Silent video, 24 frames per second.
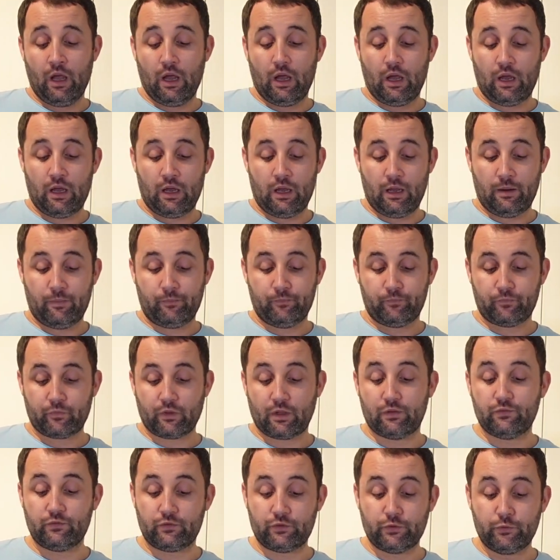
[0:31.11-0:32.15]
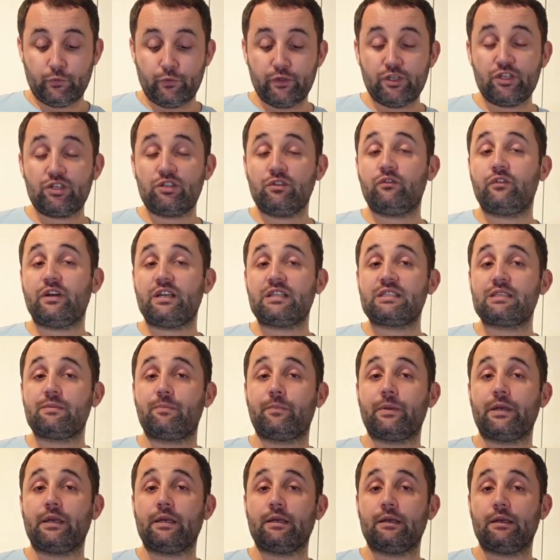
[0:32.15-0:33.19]
The original
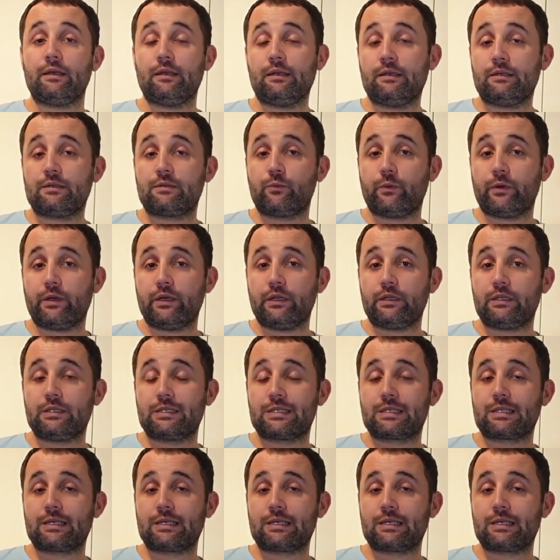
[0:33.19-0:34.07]
recipe is with